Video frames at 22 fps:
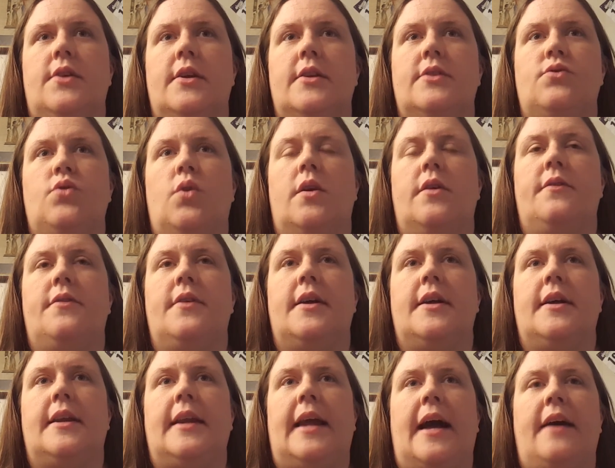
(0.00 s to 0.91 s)
sort of
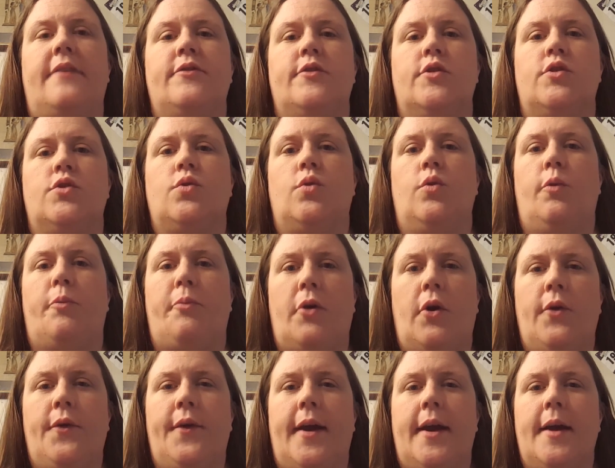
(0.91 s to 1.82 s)
an after school
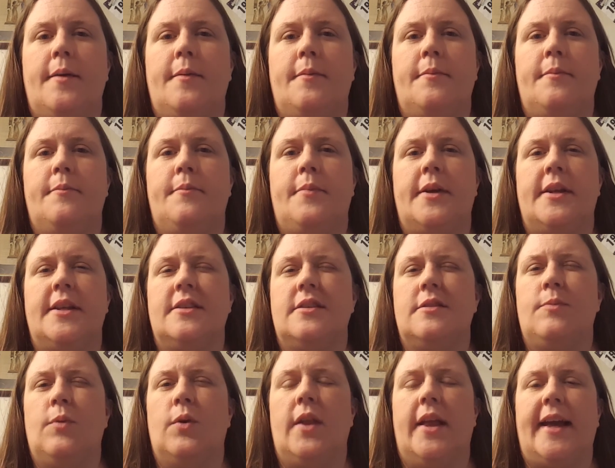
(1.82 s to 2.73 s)
program, but
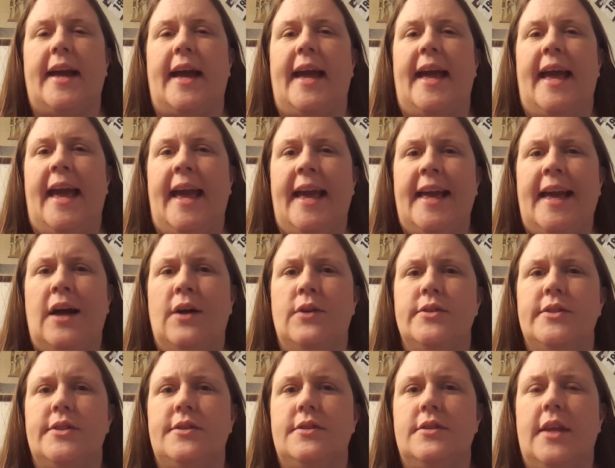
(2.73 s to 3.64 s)
it's more like a
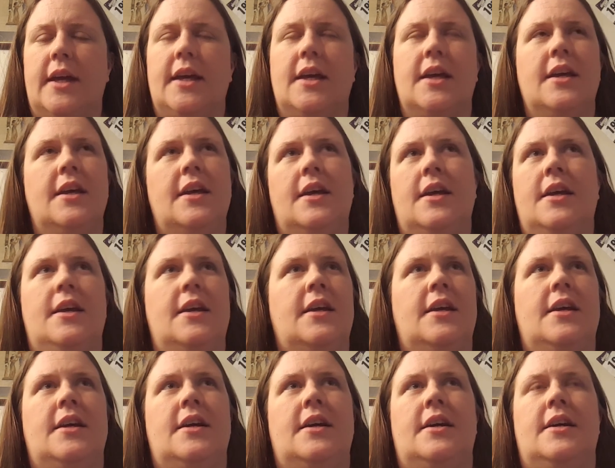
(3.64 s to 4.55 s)
hangout. Like,
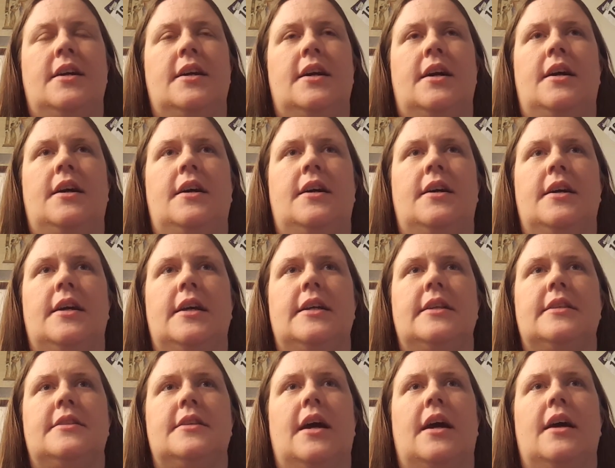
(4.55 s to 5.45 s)

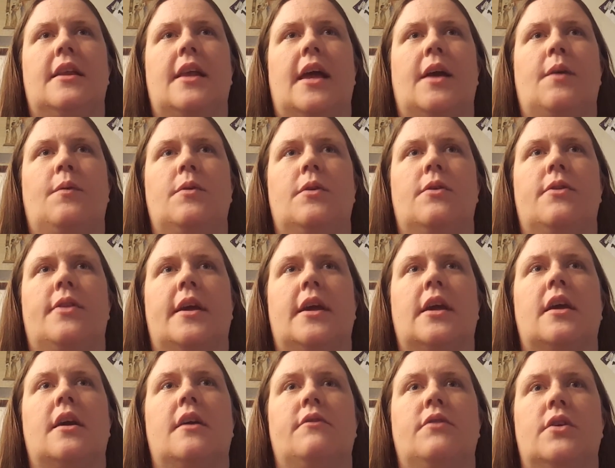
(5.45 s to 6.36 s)
it's not like when you're
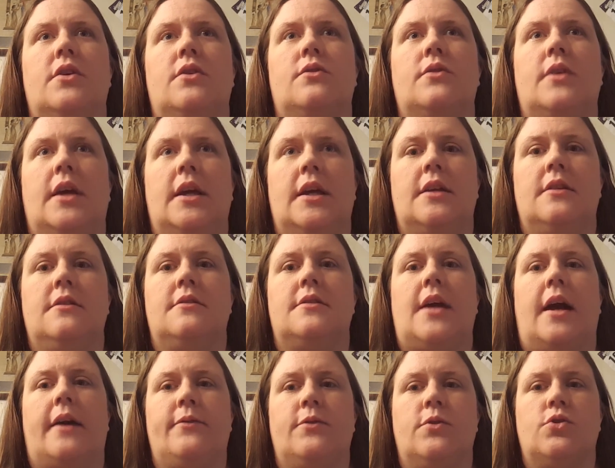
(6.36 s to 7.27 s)
thinking of little kids
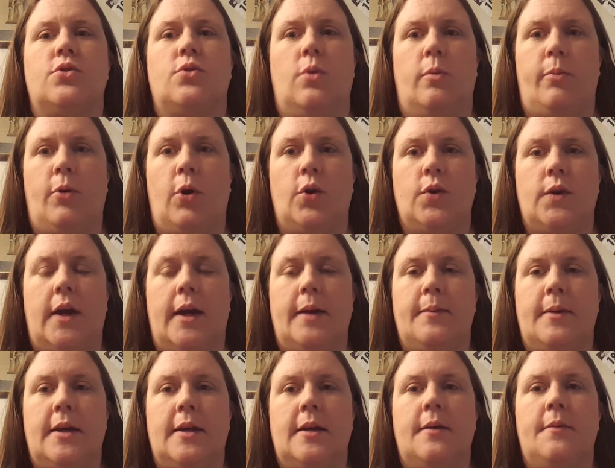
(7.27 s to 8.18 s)
after school
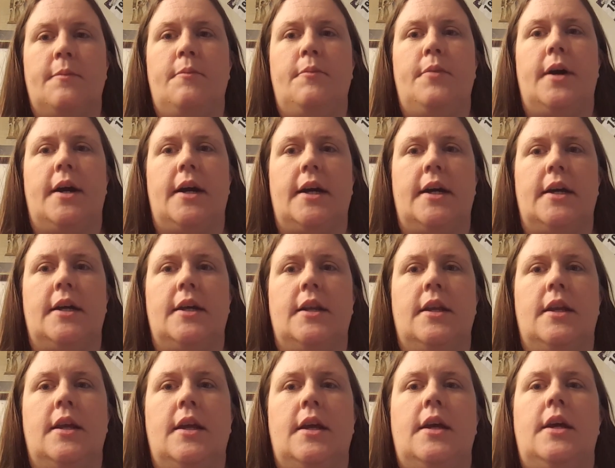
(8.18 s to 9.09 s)
programming, but
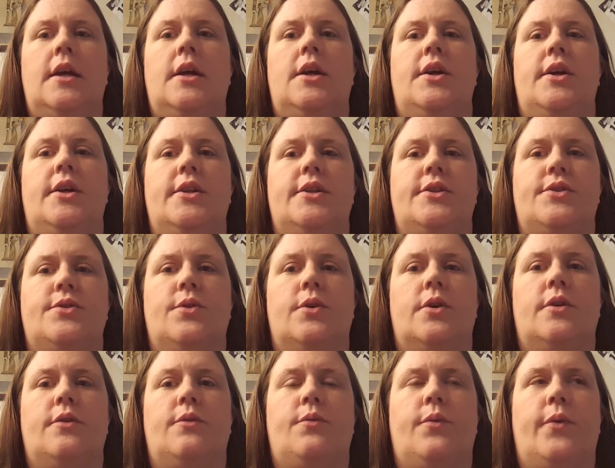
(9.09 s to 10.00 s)
it's
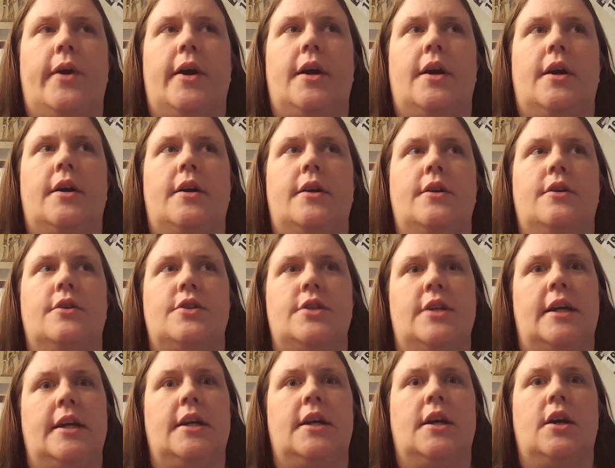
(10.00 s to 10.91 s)
sort of where your
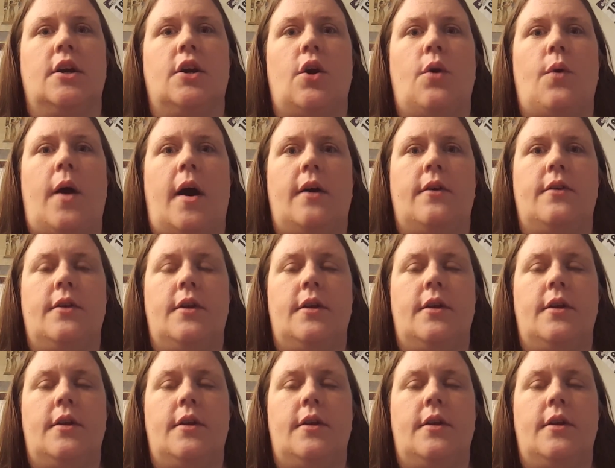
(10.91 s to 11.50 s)
teen can go out,